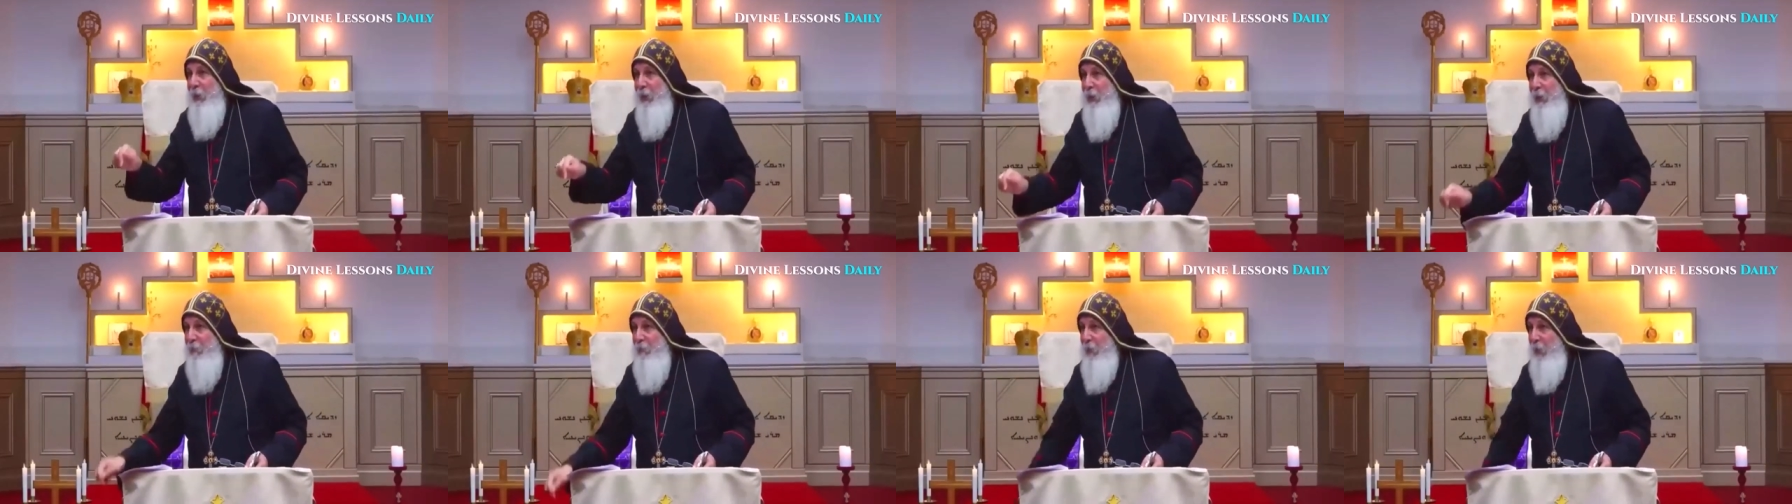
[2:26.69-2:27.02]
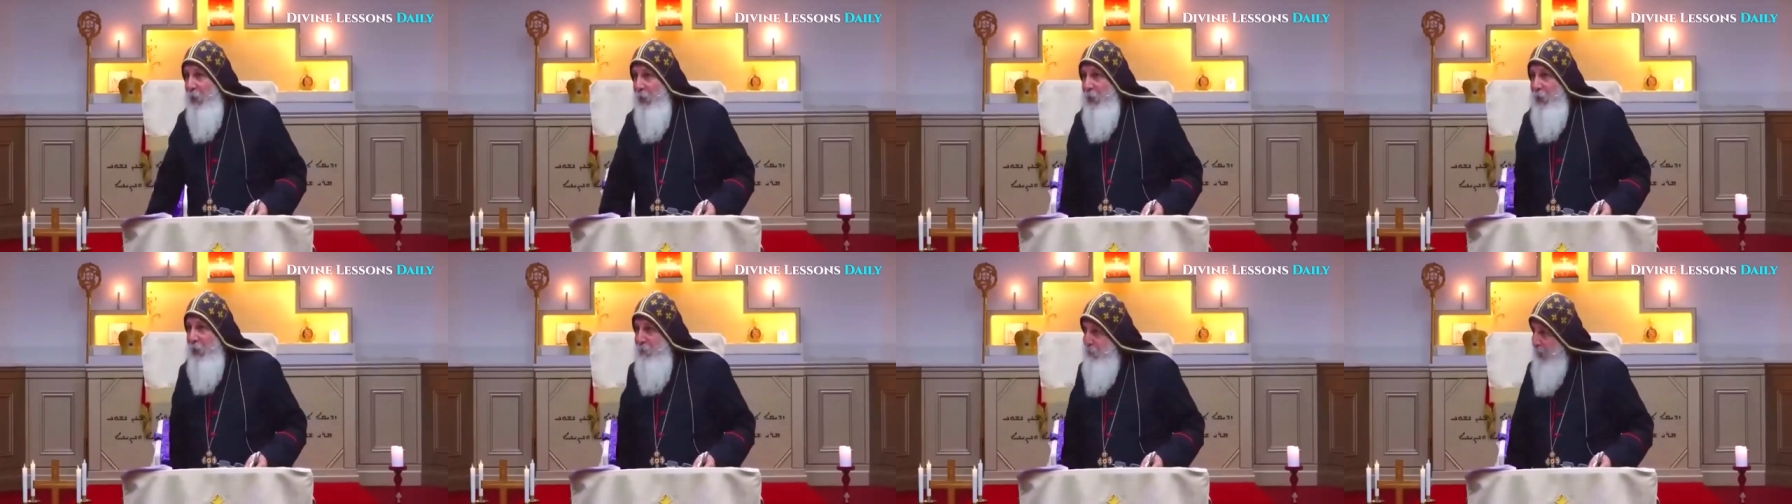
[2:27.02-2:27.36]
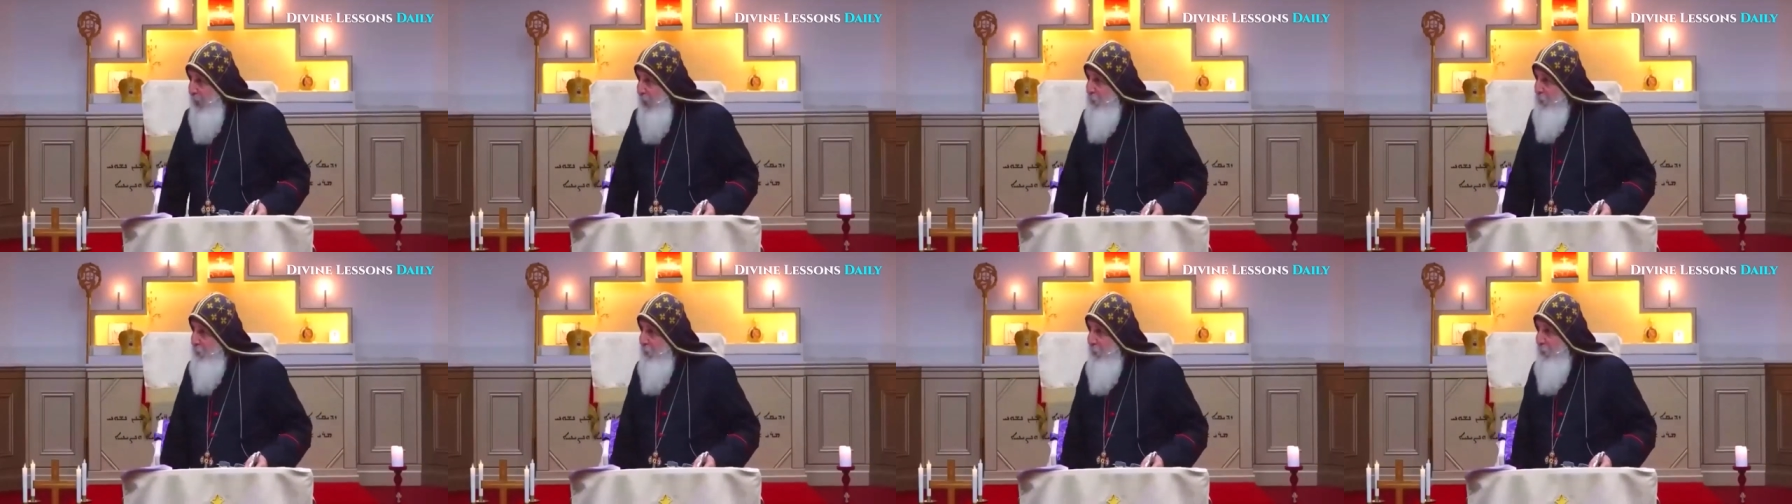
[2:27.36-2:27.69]
live on the
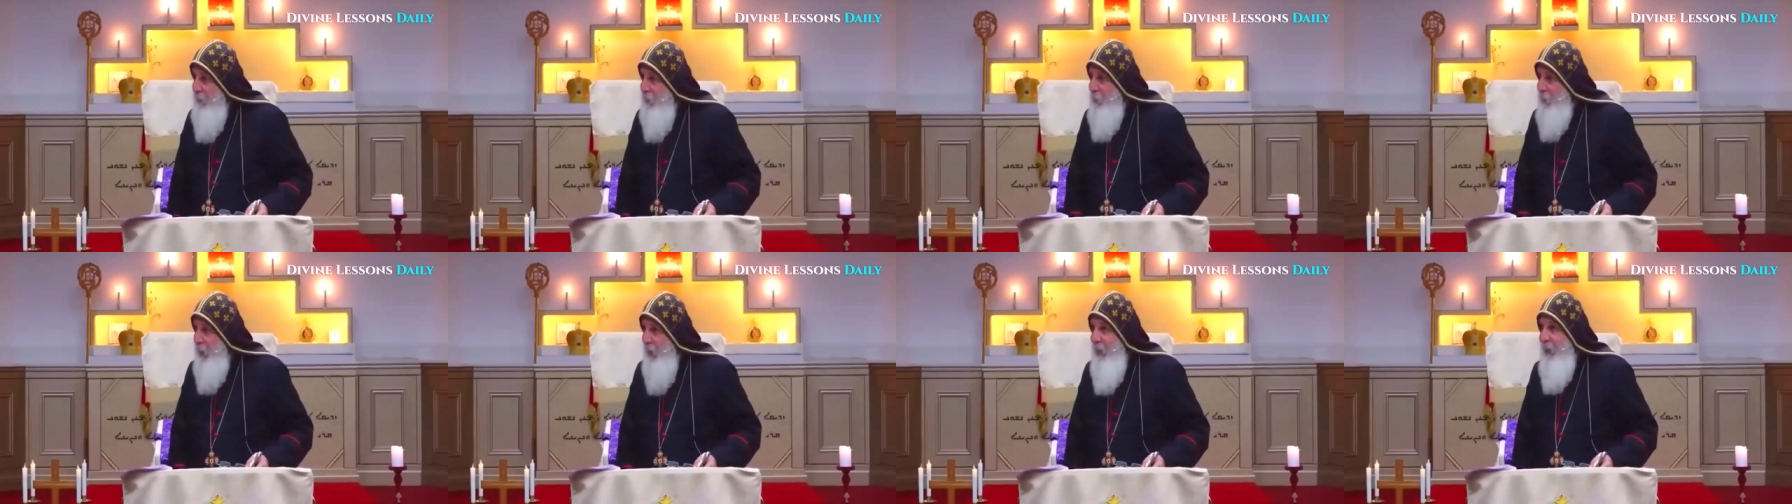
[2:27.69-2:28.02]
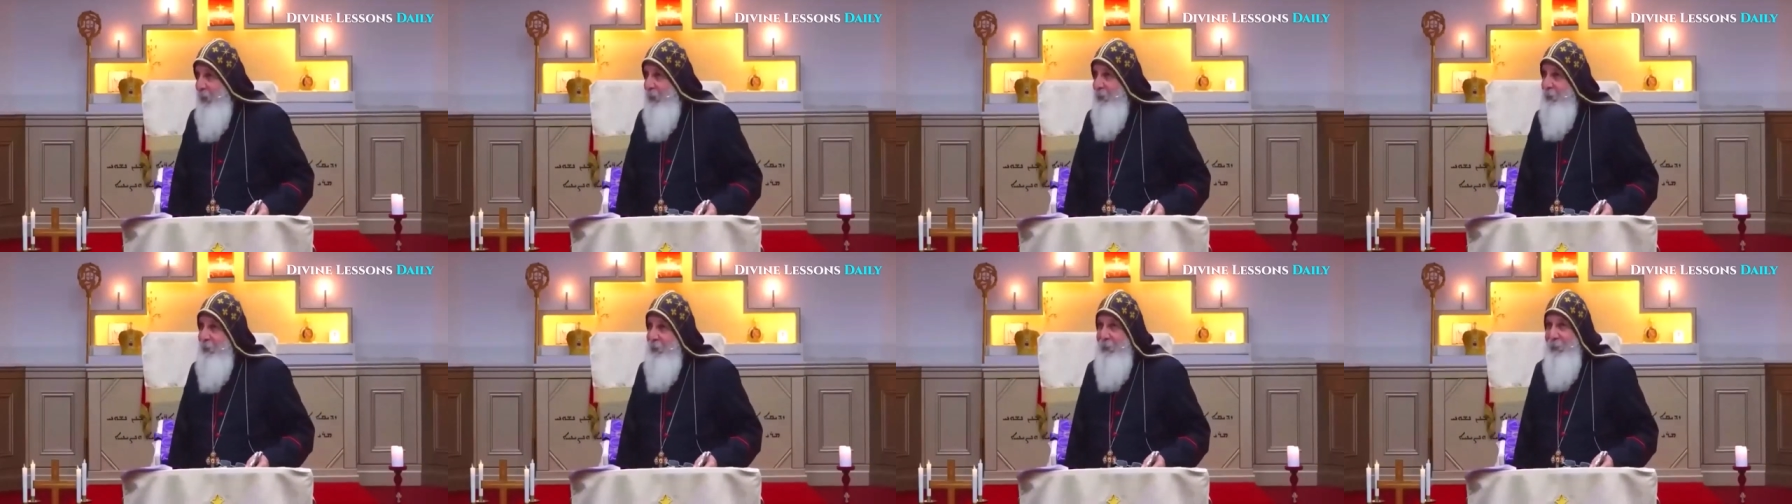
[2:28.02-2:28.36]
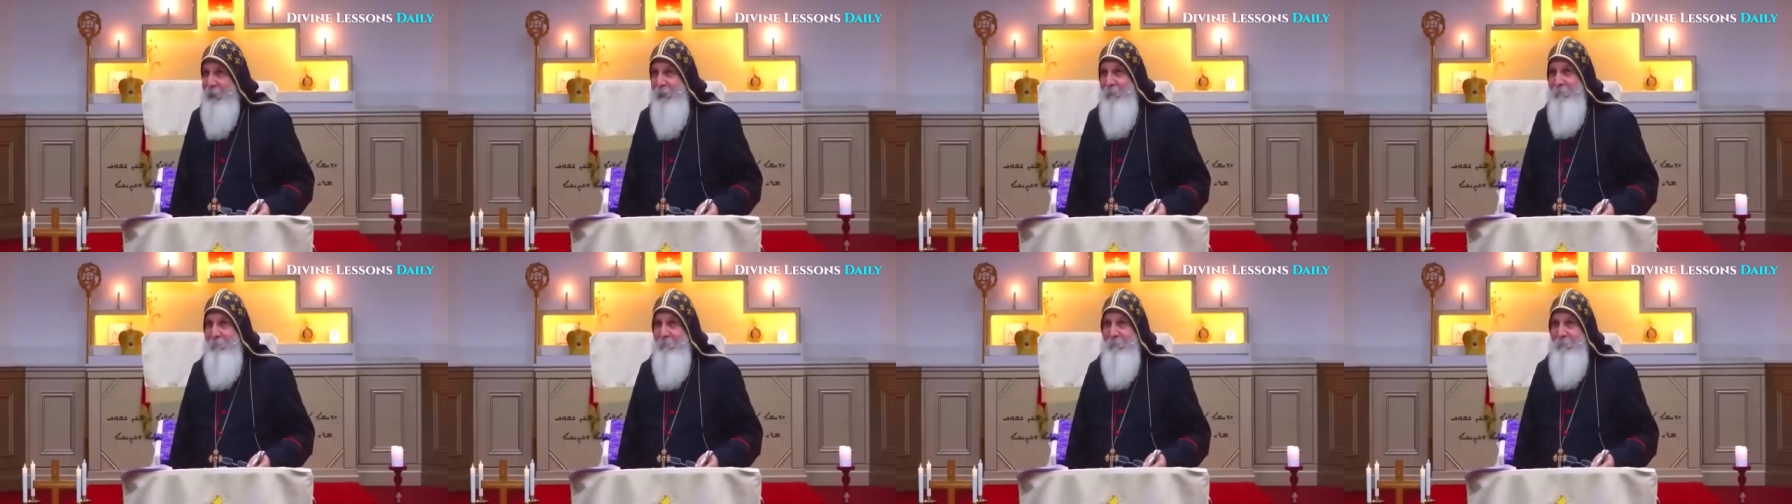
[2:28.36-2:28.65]
face of this earth.